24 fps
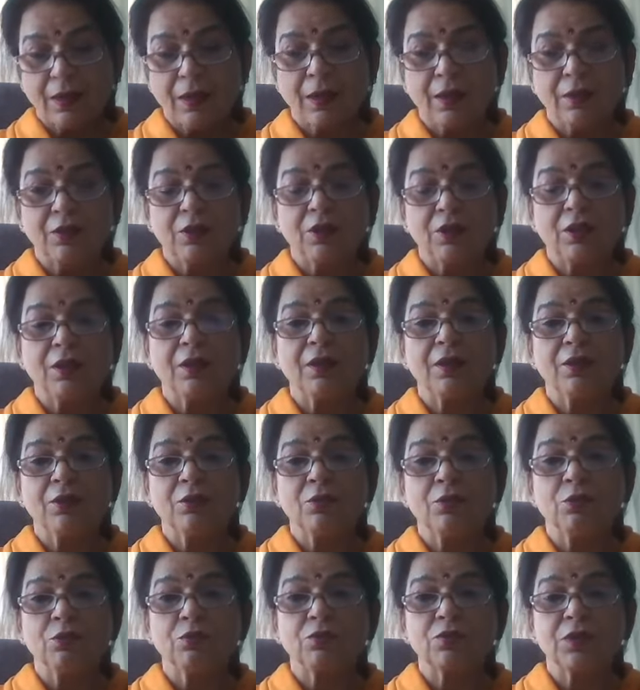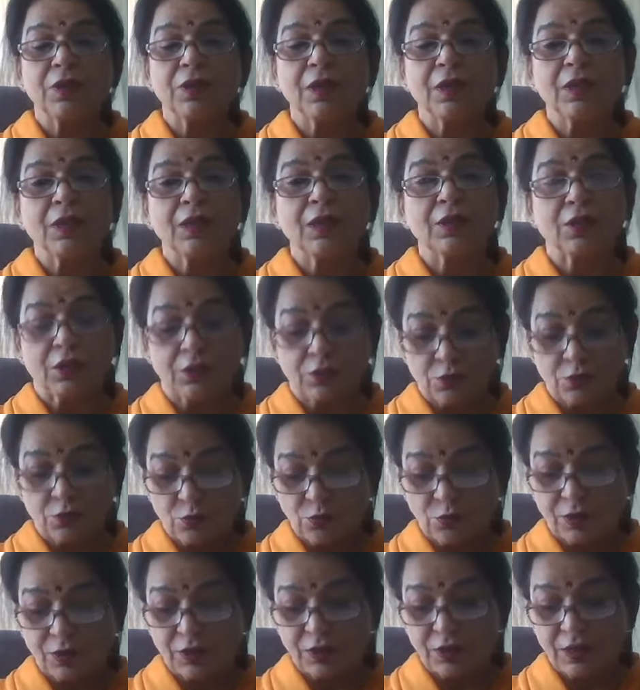And you see that there's
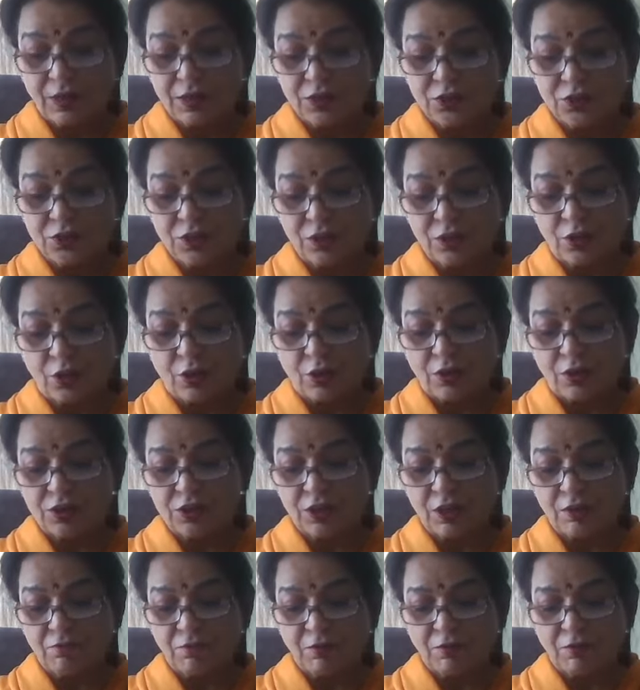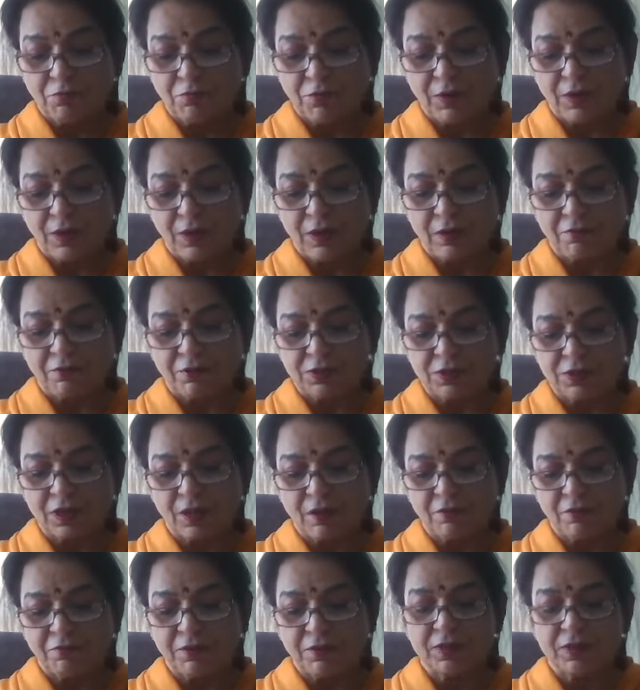no creation, nor shall we feel
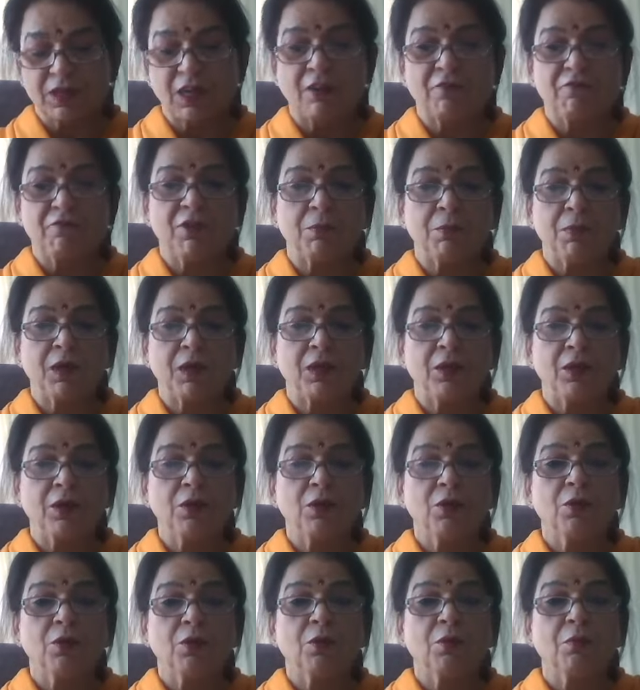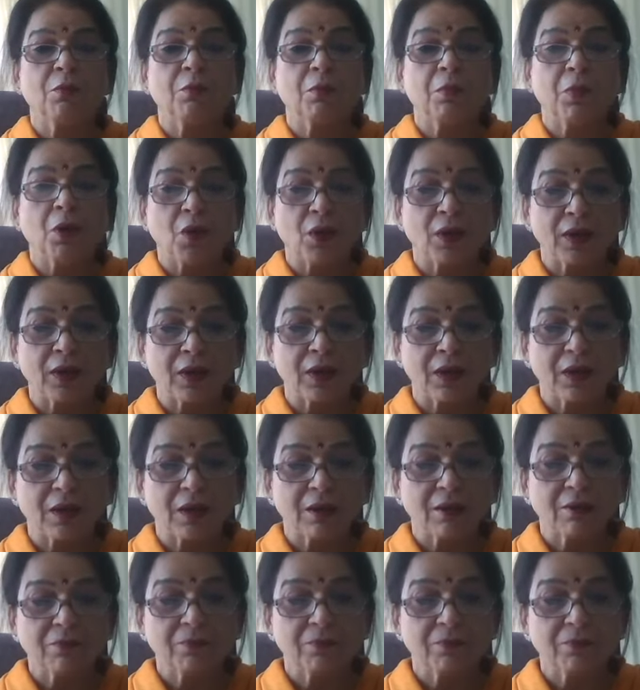ourselves as having been born.